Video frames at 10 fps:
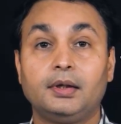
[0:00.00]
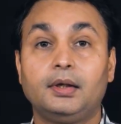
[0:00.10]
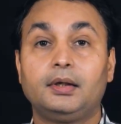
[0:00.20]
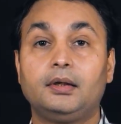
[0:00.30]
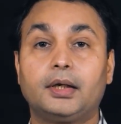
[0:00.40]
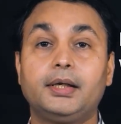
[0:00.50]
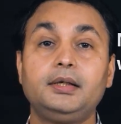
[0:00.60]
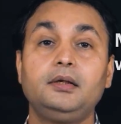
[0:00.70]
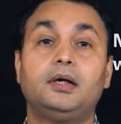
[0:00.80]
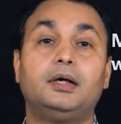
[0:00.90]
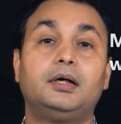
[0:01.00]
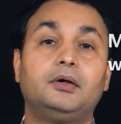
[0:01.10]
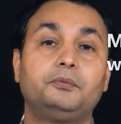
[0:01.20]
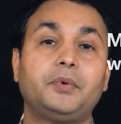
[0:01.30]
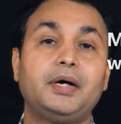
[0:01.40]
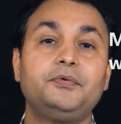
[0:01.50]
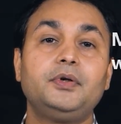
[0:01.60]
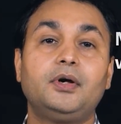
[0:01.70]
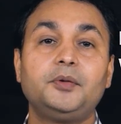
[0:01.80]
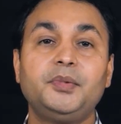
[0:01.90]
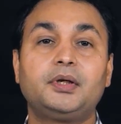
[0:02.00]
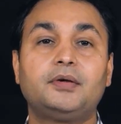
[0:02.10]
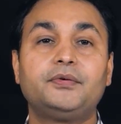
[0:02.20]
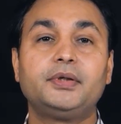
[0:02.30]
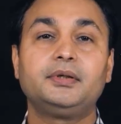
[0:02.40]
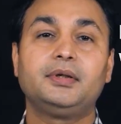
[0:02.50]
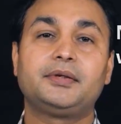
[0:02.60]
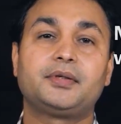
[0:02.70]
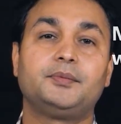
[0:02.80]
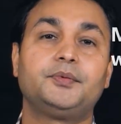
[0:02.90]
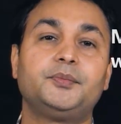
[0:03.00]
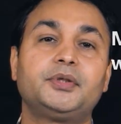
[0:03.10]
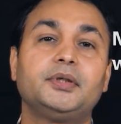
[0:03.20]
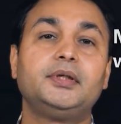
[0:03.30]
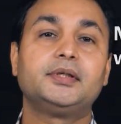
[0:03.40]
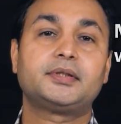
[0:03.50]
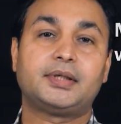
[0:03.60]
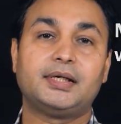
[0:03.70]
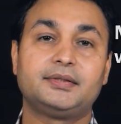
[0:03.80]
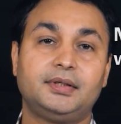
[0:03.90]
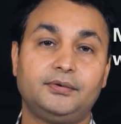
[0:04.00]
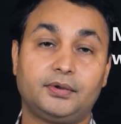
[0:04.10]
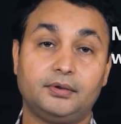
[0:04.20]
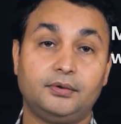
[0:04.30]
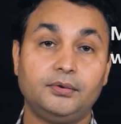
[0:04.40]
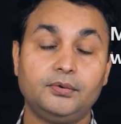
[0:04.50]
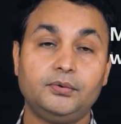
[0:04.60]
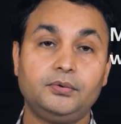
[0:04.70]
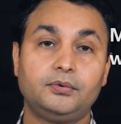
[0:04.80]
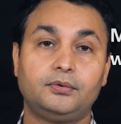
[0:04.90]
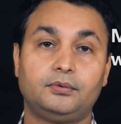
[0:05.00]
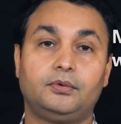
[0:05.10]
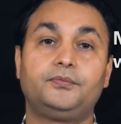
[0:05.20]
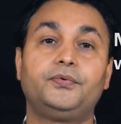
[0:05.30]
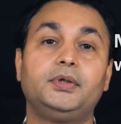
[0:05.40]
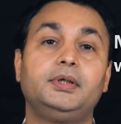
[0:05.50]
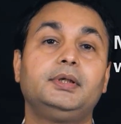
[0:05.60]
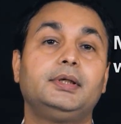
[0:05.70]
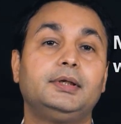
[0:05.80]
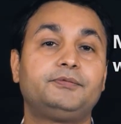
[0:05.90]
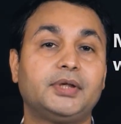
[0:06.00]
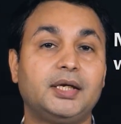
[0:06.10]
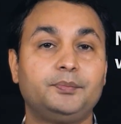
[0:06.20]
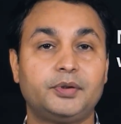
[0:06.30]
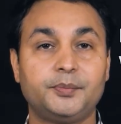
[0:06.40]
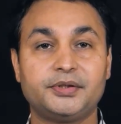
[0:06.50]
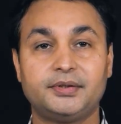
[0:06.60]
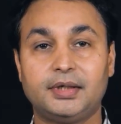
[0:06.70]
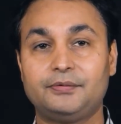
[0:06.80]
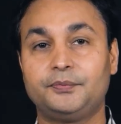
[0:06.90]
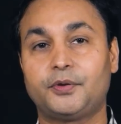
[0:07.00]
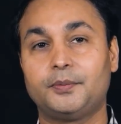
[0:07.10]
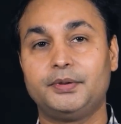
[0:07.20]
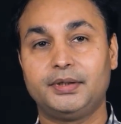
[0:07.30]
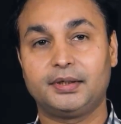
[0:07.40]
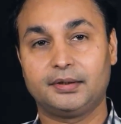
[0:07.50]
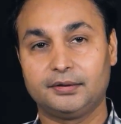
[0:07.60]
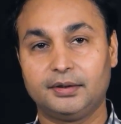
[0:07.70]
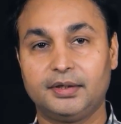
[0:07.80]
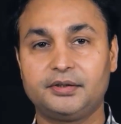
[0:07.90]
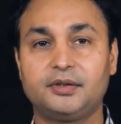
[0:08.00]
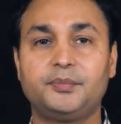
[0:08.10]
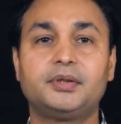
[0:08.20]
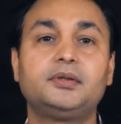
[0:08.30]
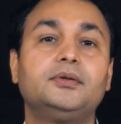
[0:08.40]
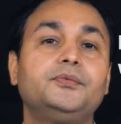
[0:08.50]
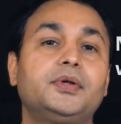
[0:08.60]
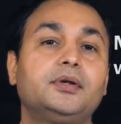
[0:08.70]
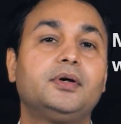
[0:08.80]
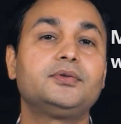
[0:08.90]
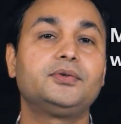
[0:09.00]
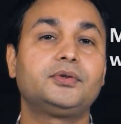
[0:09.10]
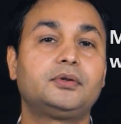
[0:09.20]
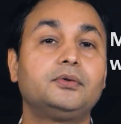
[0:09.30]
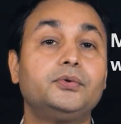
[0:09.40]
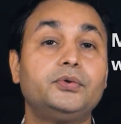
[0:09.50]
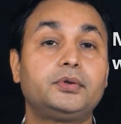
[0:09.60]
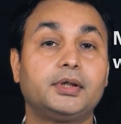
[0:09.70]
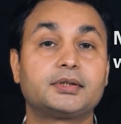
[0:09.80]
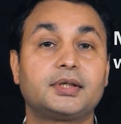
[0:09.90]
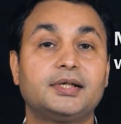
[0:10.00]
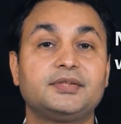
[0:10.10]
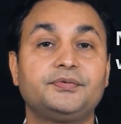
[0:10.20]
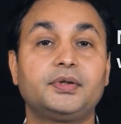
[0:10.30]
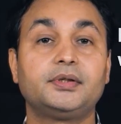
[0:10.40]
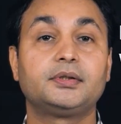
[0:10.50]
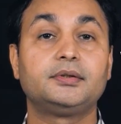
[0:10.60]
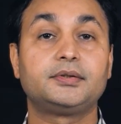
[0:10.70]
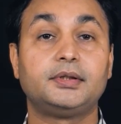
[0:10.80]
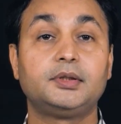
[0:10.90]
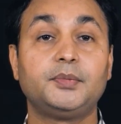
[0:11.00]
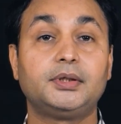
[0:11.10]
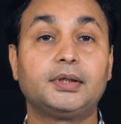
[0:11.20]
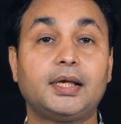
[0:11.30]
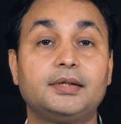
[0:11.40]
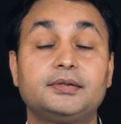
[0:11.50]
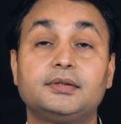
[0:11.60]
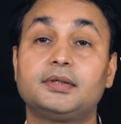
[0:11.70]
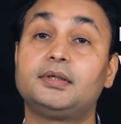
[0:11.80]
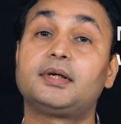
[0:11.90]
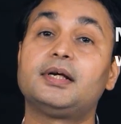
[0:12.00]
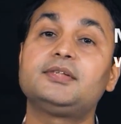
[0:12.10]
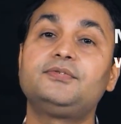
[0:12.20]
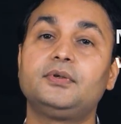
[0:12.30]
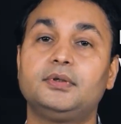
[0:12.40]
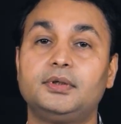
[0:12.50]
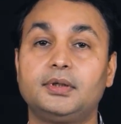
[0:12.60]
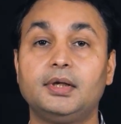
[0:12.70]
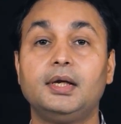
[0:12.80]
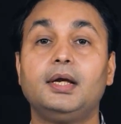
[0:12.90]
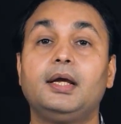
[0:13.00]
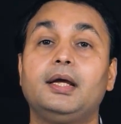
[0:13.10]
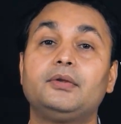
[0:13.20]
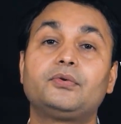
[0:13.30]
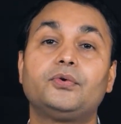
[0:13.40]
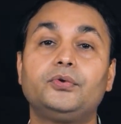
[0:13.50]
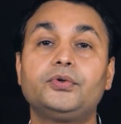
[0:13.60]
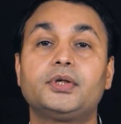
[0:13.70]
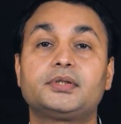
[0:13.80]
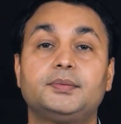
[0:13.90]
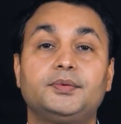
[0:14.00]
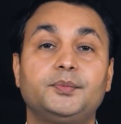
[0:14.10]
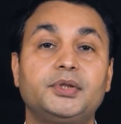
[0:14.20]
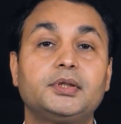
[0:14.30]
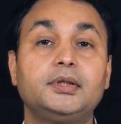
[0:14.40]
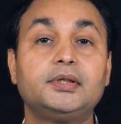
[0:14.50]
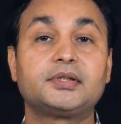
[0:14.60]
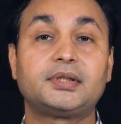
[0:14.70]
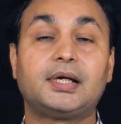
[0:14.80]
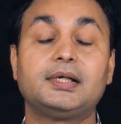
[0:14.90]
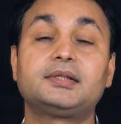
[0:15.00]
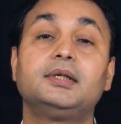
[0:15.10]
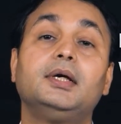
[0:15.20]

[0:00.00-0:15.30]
Again, I will not be covering like some of the miscellaneous tasks that you can do. Hopefully, if time permits, then I will probably take another lecture. But we can also do text classification, sentiment analysis, and transfer learning. And so those are some of the miscellaneous tasks